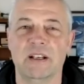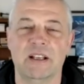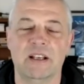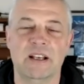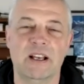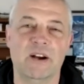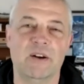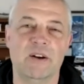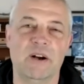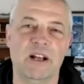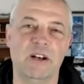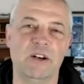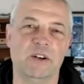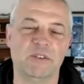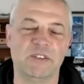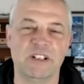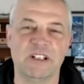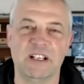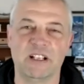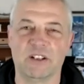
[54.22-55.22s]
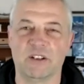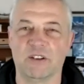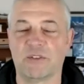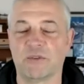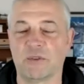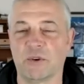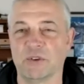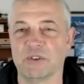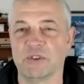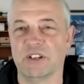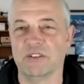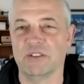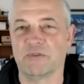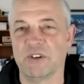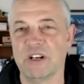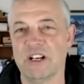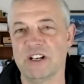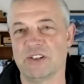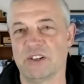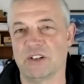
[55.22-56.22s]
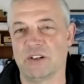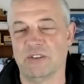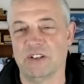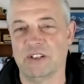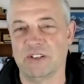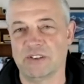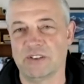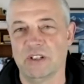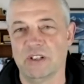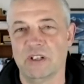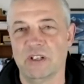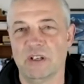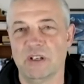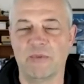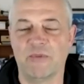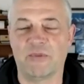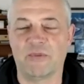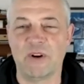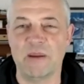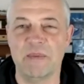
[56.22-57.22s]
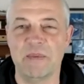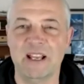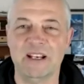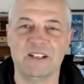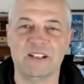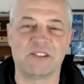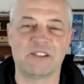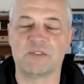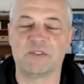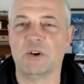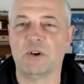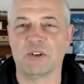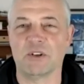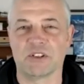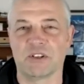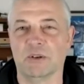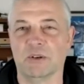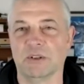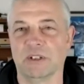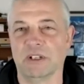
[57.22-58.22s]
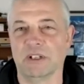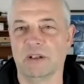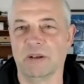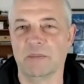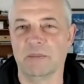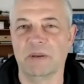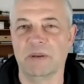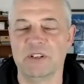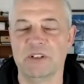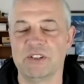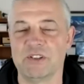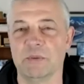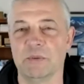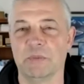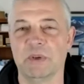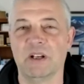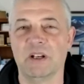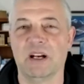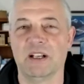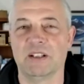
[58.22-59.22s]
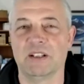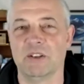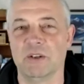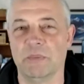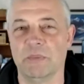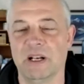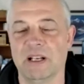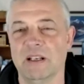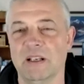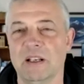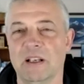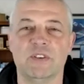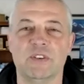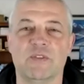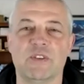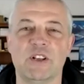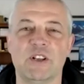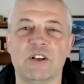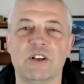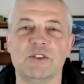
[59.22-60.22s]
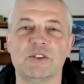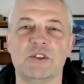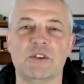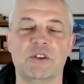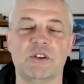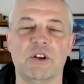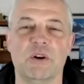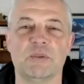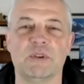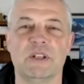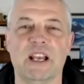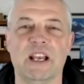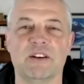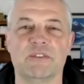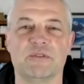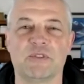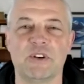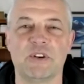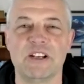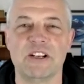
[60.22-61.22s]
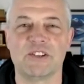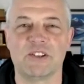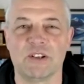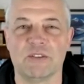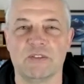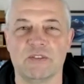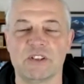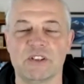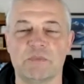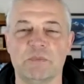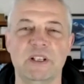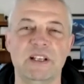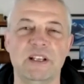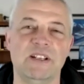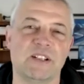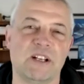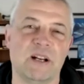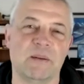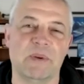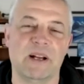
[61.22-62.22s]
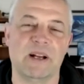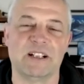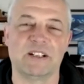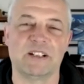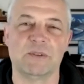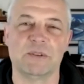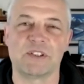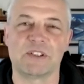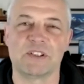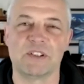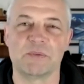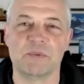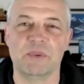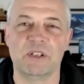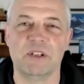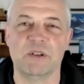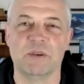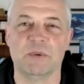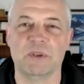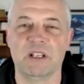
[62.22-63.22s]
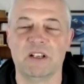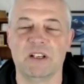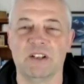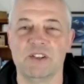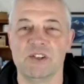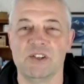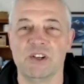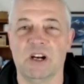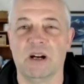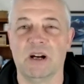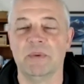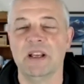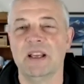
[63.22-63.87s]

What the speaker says: Now, I know if the dealer throws in free service, free maintenance, of course, go there. I mean, it'd be stupid not to. But for those who don't get free service, please come back to us because we do a really good job,